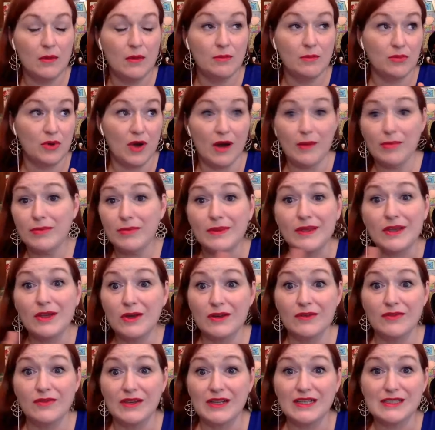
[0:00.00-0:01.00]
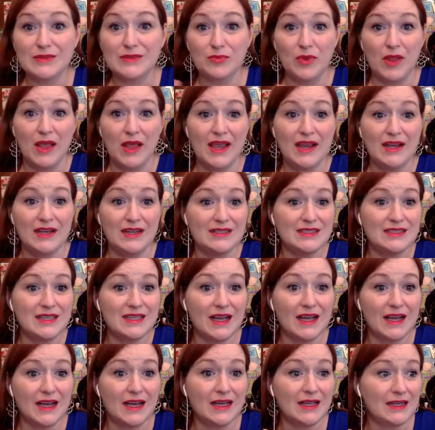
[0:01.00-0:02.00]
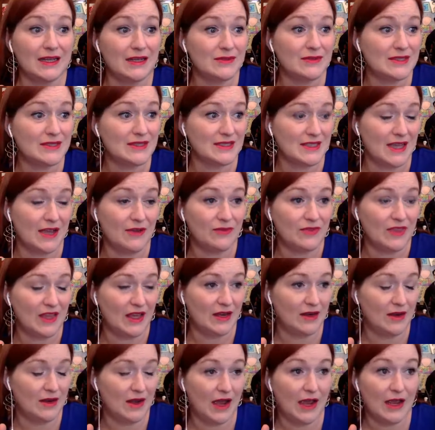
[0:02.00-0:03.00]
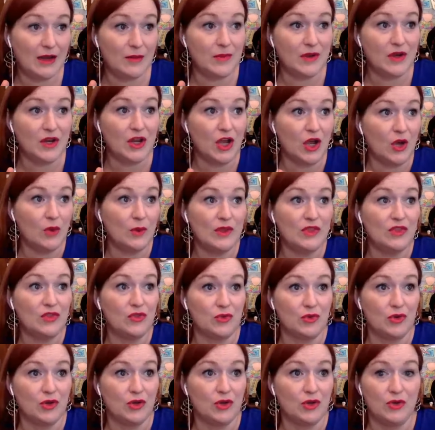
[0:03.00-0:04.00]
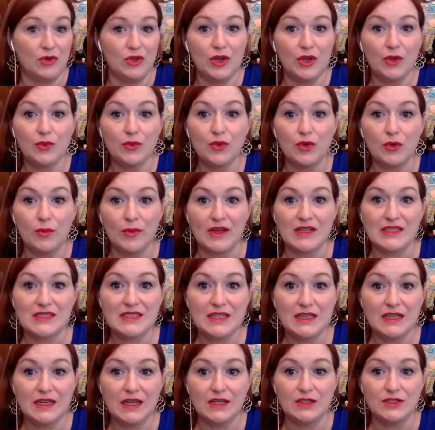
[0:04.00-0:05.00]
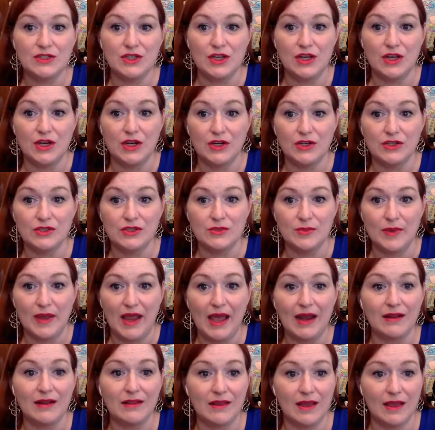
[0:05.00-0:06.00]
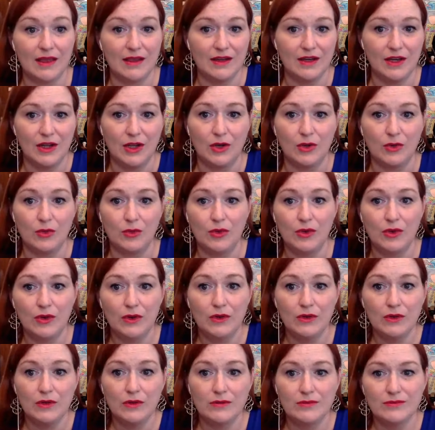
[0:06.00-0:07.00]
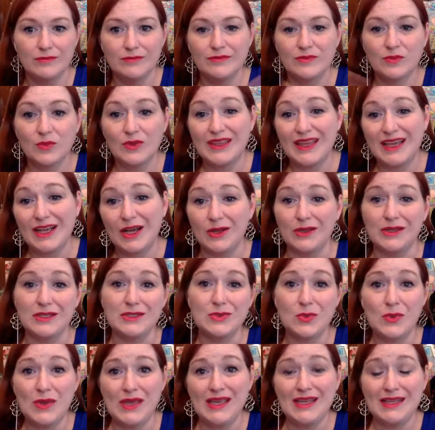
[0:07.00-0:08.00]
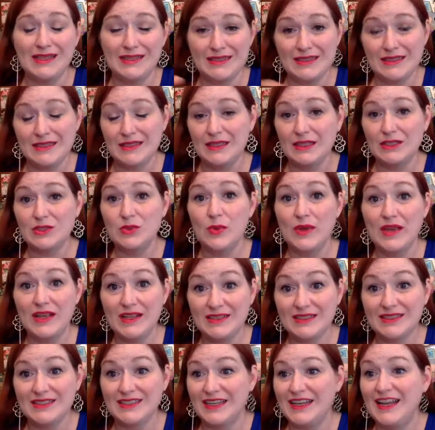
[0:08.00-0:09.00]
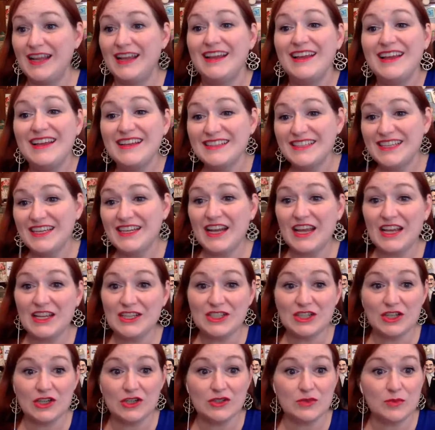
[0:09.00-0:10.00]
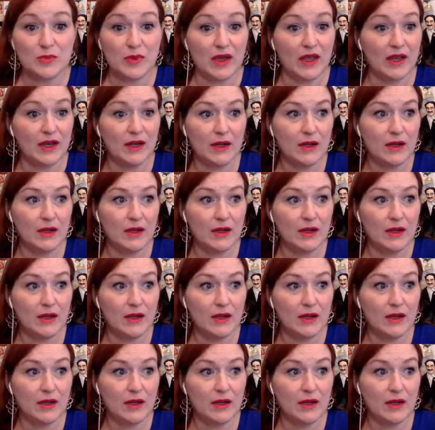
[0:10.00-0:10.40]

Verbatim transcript: probably could have explained a ton of stuff that I had been going through, you know, through my teenage years, my adolescent, you know, what they call the tweens, the tweens and teenage years. But